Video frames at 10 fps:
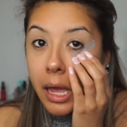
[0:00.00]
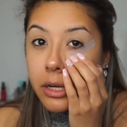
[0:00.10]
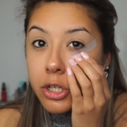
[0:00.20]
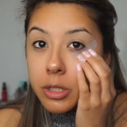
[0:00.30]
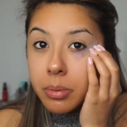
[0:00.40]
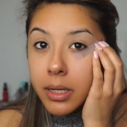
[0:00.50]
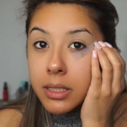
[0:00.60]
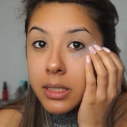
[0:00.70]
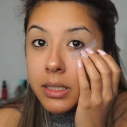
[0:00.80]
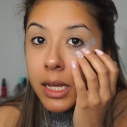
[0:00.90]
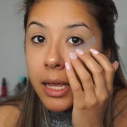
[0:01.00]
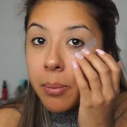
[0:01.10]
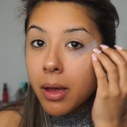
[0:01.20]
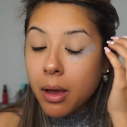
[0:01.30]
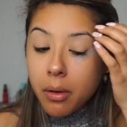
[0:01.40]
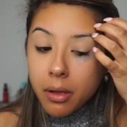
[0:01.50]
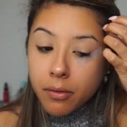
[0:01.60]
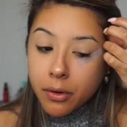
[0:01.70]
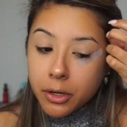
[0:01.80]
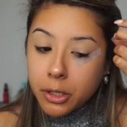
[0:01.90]
And just place the tape
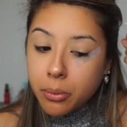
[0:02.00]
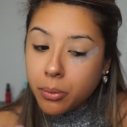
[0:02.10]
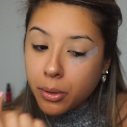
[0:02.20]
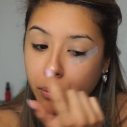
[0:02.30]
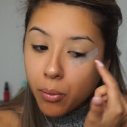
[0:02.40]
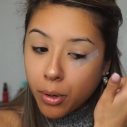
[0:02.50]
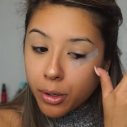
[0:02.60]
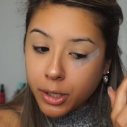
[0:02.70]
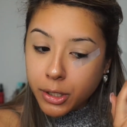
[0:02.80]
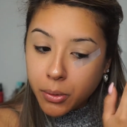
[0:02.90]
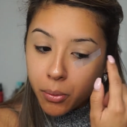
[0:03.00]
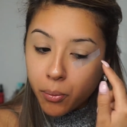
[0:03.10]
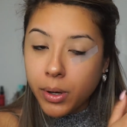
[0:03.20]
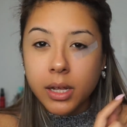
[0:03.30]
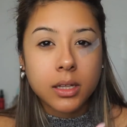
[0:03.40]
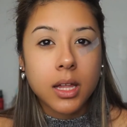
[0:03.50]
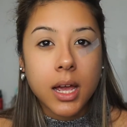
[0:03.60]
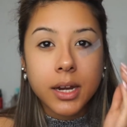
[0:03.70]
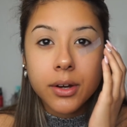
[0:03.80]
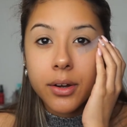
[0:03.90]
however you would work your wing
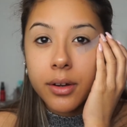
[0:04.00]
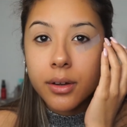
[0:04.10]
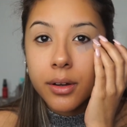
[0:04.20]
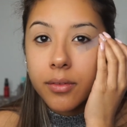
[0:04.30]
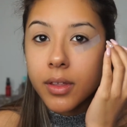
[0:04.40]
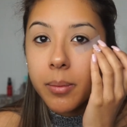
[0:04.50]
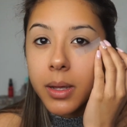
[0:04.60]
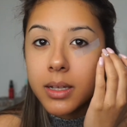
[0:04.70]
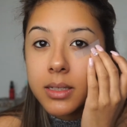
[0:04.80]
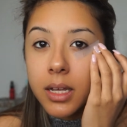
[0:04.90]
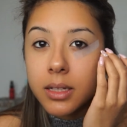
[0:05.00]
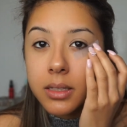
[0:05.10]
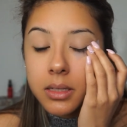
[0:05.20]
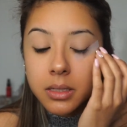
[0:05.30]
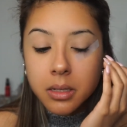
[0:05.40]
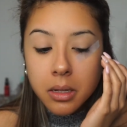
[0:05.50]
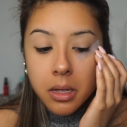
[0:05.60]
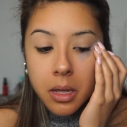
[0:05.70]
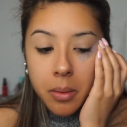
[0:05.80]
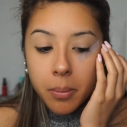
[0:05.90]
liner, if that makes sense.
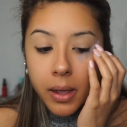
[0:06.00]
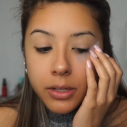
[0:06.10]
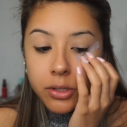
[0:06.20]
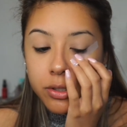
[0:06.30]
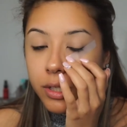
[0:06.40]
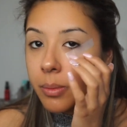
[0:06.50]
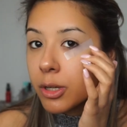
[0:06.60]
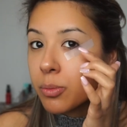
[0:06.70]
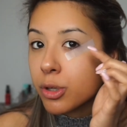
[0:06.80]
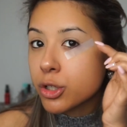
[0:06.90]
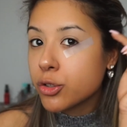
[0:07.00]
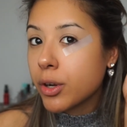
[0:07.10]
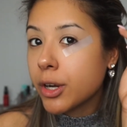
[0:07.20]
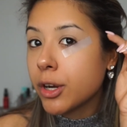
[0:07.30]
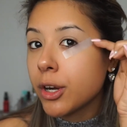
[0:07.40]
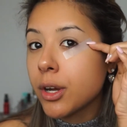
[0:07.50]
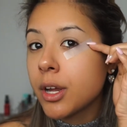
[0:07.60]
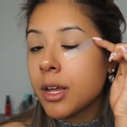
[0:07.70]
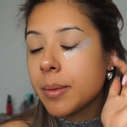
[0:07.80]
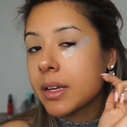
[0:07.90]
Mine's usually much more straighter
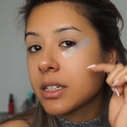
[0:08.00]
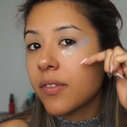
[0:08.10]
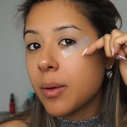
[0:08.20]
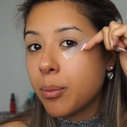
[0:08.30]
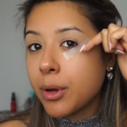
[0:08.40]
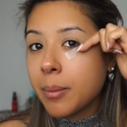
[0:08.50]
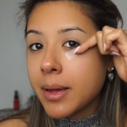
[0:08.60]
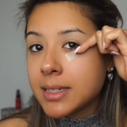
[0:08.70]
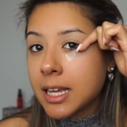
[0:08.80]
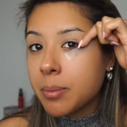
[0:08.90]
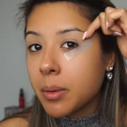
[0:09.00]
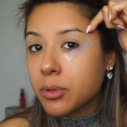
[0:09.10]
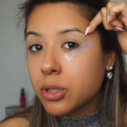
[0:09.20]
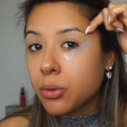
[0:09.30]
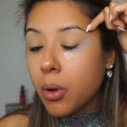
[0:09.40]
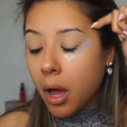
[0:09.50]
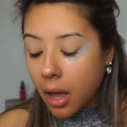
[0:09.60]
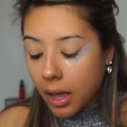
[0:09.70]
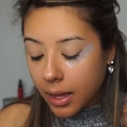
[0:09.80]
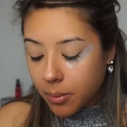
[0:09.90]
because if I bring my tape up too
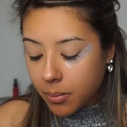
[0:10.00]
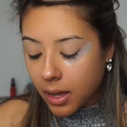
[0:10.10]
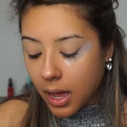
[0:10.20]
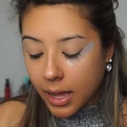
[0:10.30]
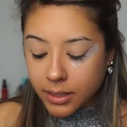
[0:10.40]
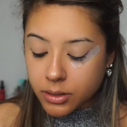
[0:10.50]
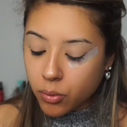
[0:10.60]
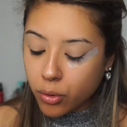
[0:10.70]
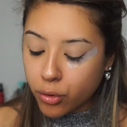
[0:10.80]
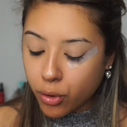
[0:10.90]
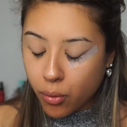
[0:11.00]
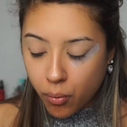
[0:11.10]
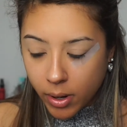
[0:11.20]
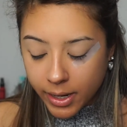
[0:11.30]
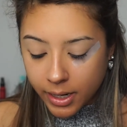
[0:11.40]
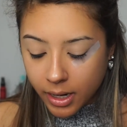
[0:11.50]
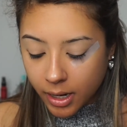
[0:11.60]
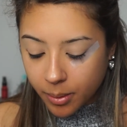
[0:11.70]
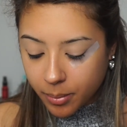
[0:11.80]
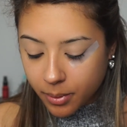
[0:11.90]
high, my eyes don't widen
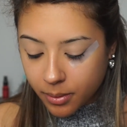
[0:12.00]
up